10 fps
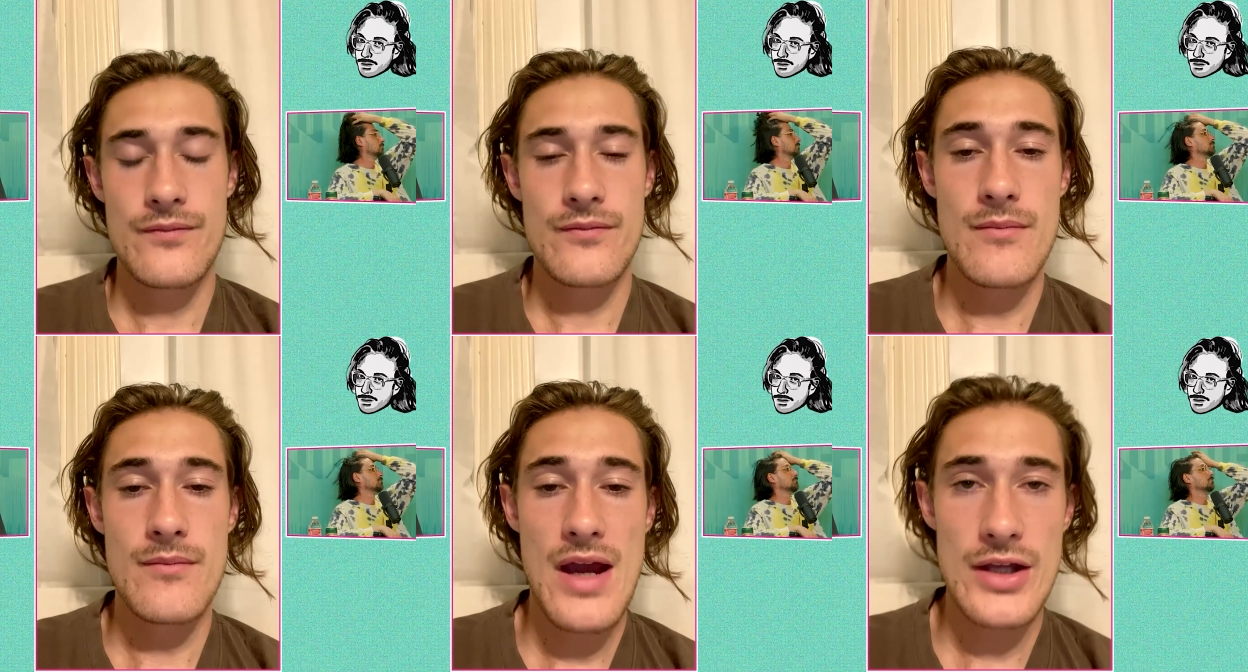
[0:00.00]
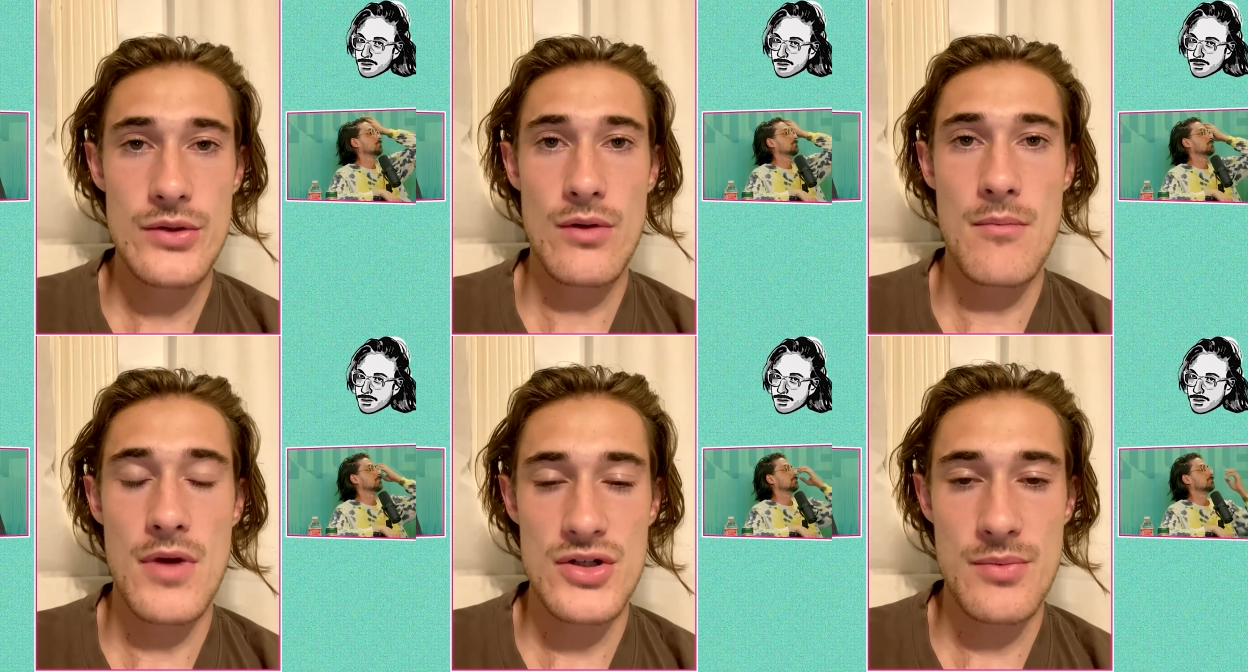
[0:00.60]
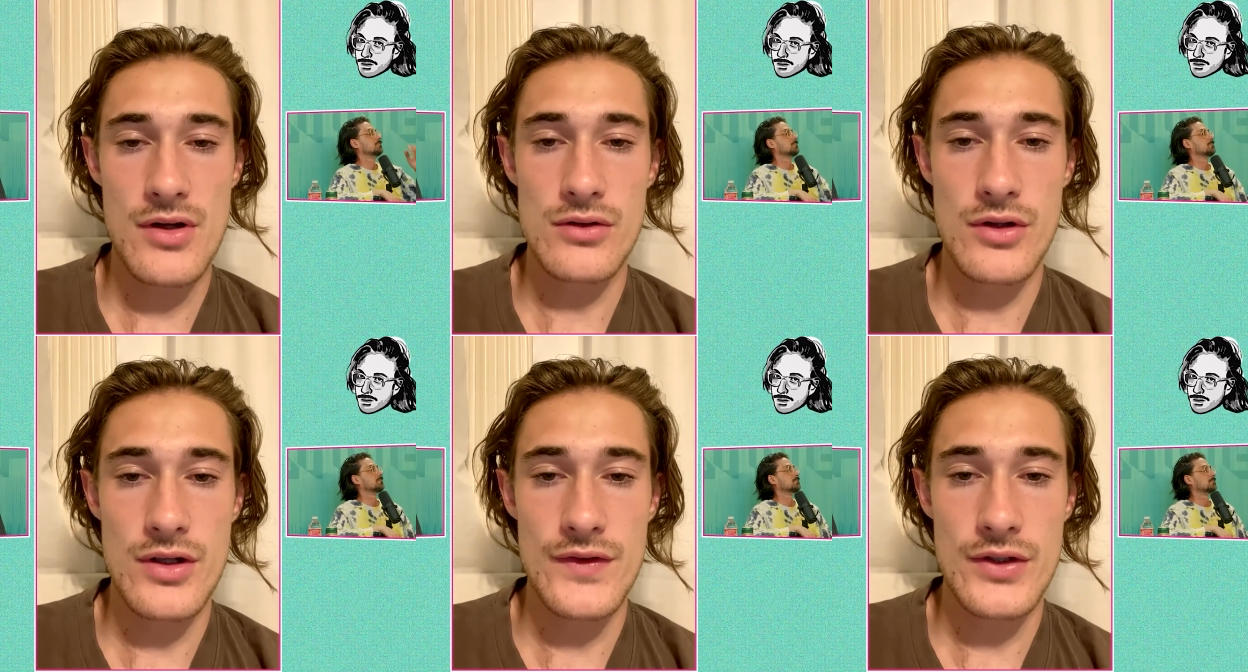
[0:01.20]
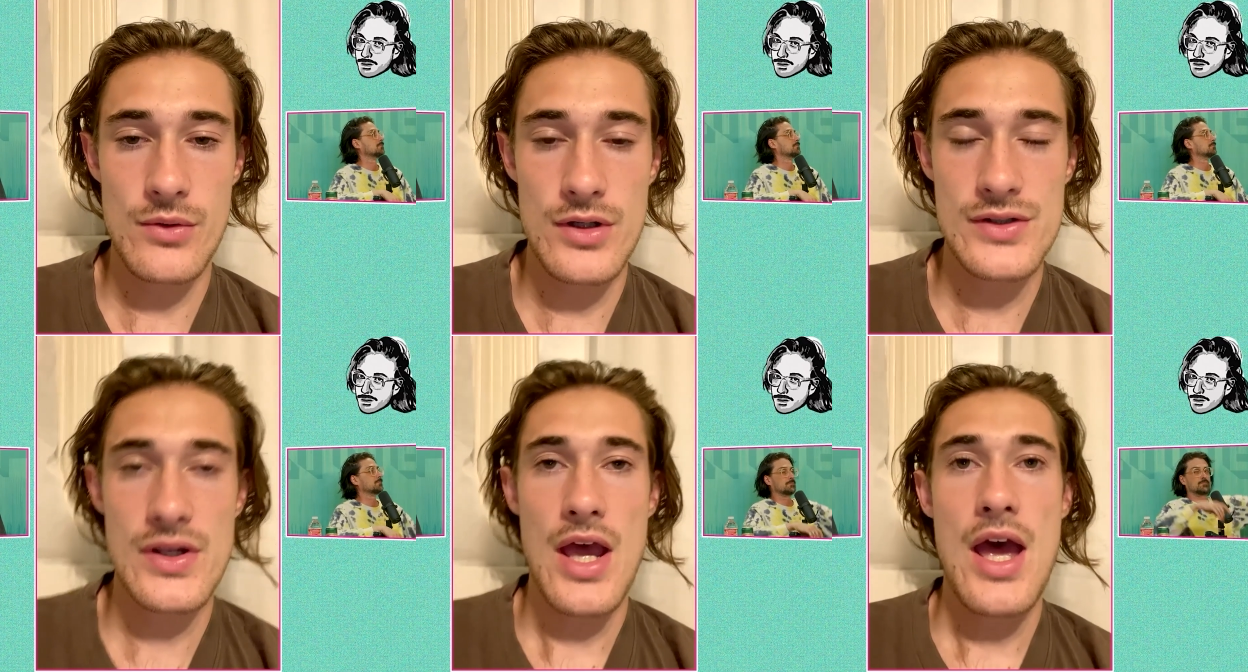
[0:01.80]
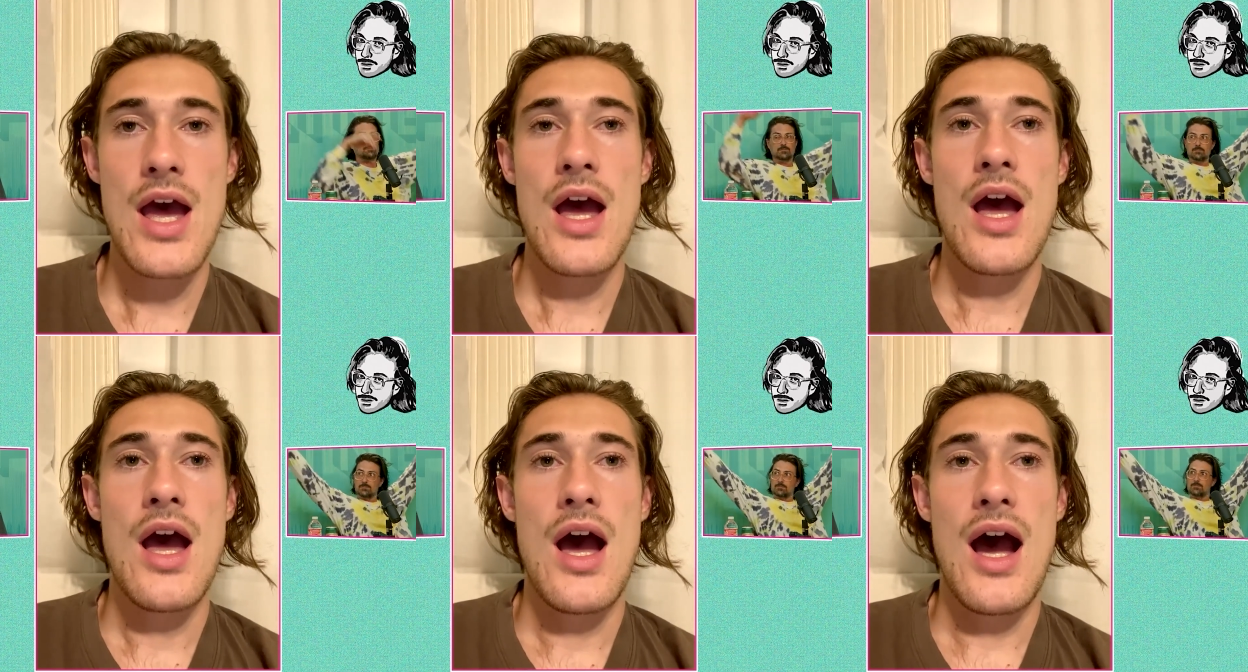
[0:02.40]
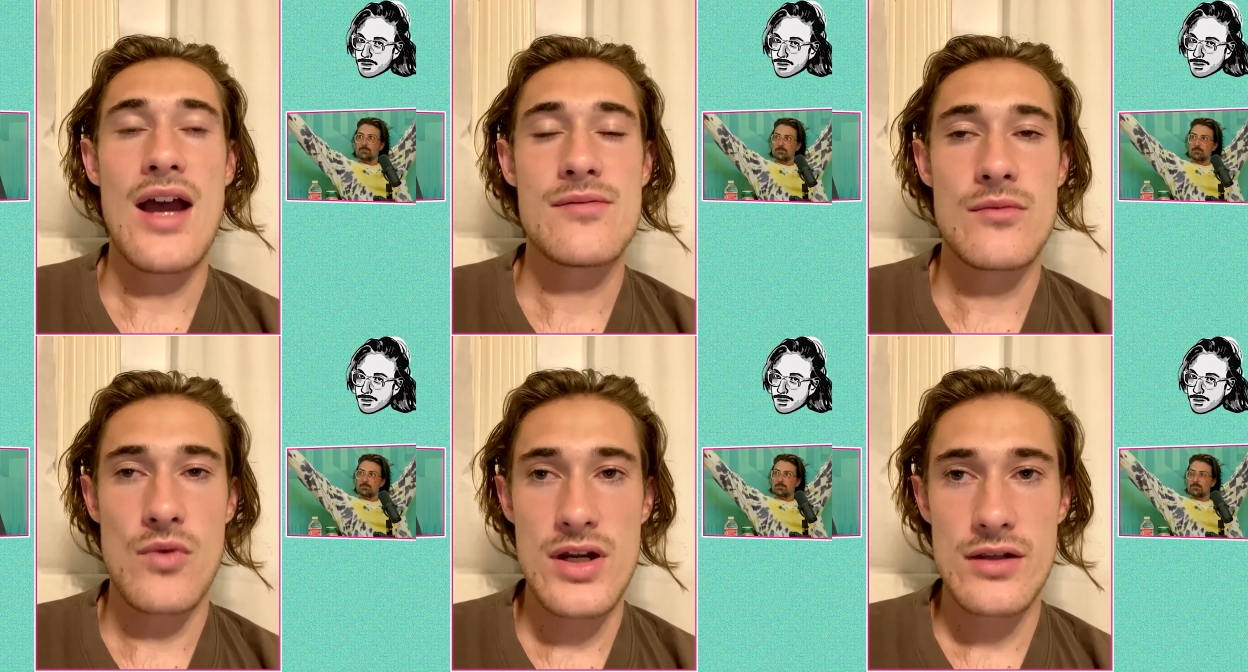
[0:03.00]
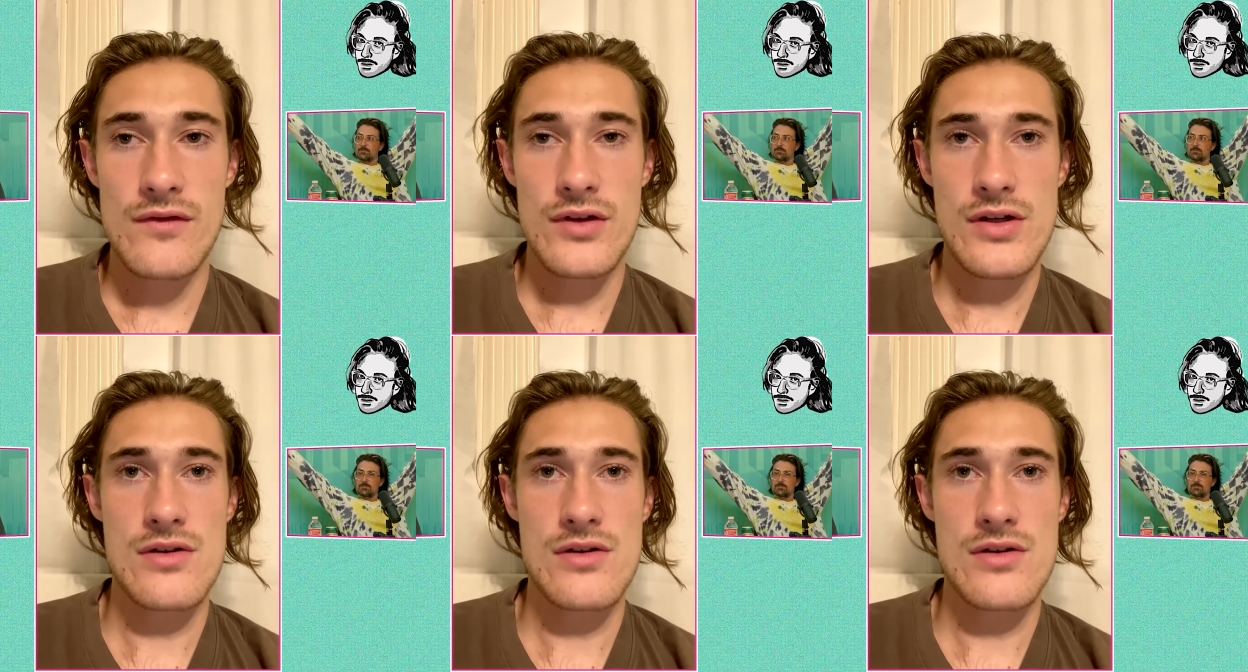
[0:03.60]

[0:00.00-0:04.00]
Speaker 1: Matt, you are much better looking than Chris. Okay, well, I've been running for years.